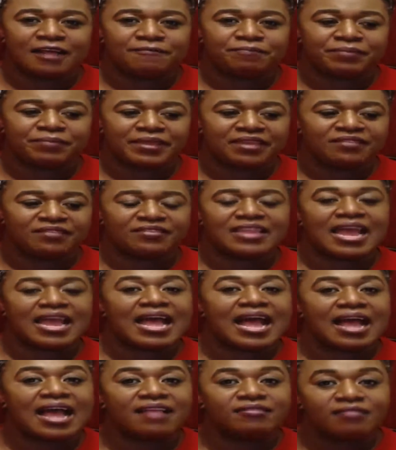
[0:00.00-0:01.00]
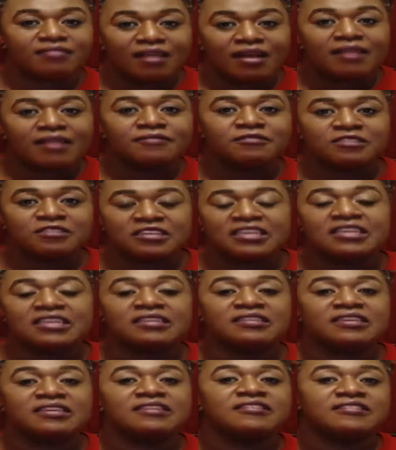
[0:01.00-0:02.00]
is that I love
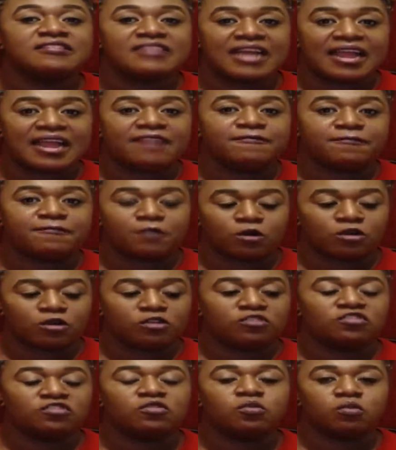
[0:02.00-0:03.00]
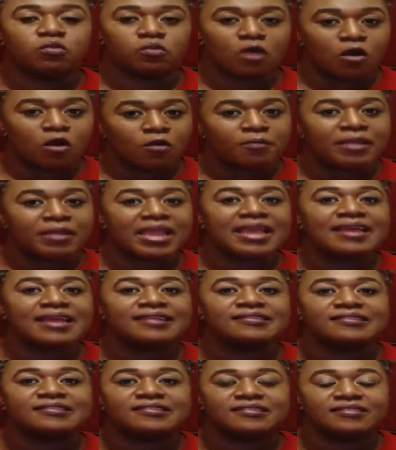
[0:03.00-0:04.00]
seeing these diverse
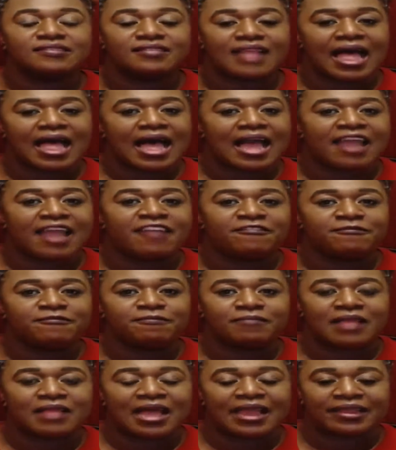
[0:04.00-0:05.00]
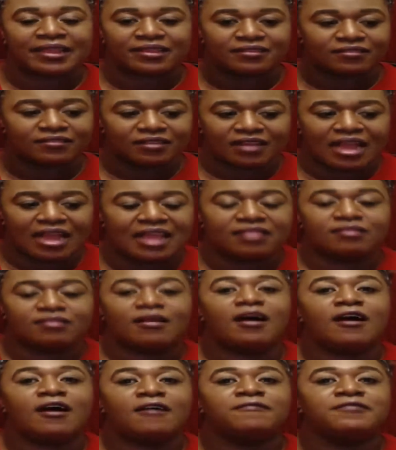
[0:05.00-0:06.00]
romance live, like, I
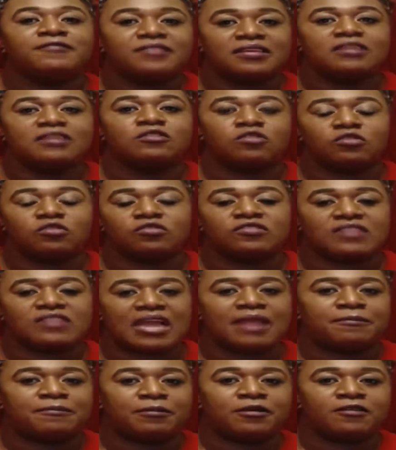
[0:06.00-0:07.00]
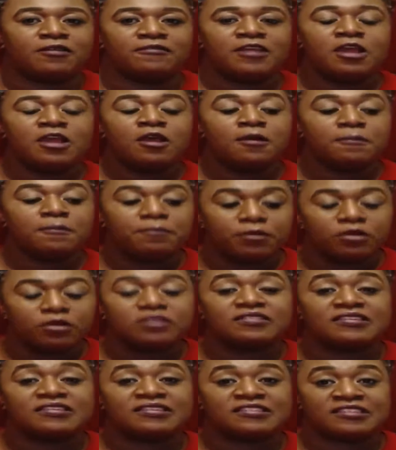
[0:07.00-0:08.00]
love seeing those type of
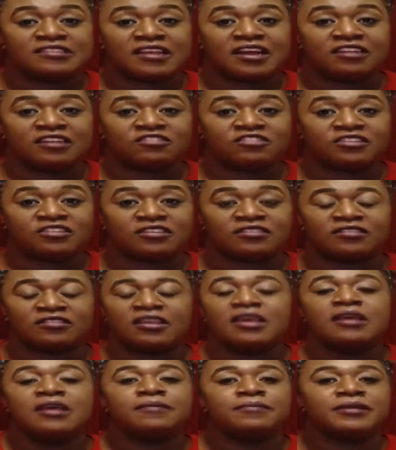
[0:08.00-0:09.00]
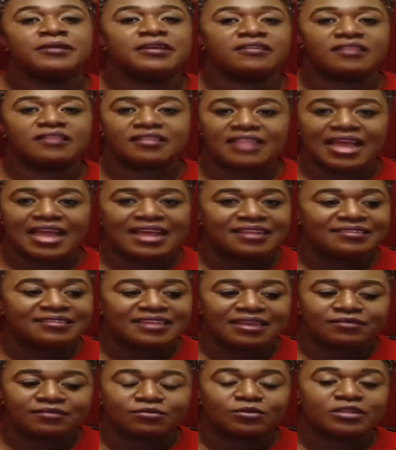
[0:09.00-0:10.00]
book discussions, because a lot of
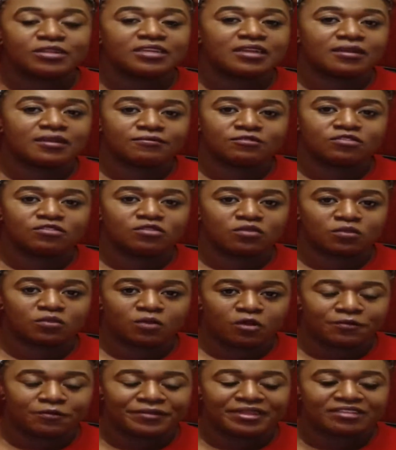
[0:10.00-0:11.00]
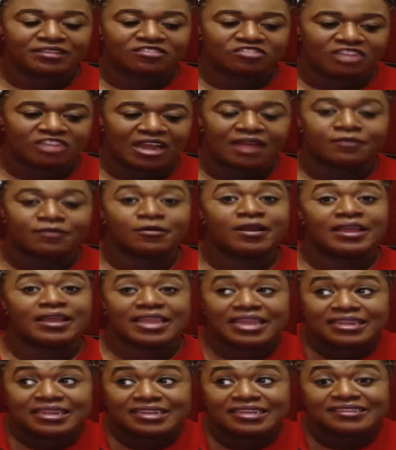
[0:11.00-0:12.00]
times when it comes to the romance genre,
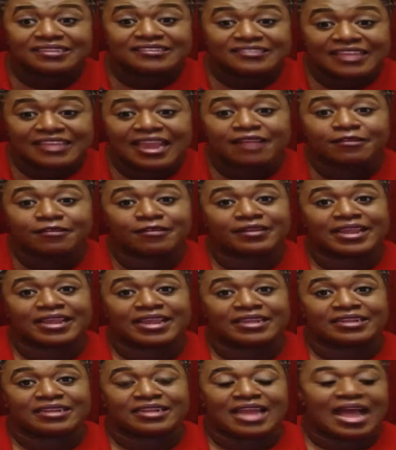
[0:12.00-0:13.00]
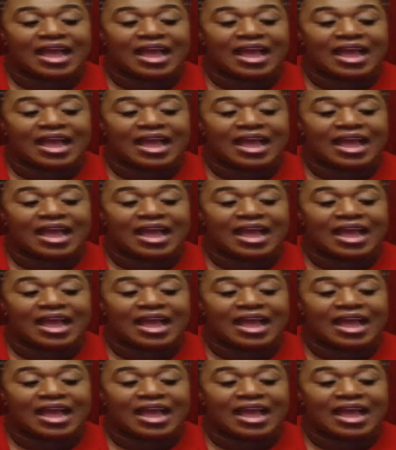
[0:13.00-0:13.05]
it is segregated.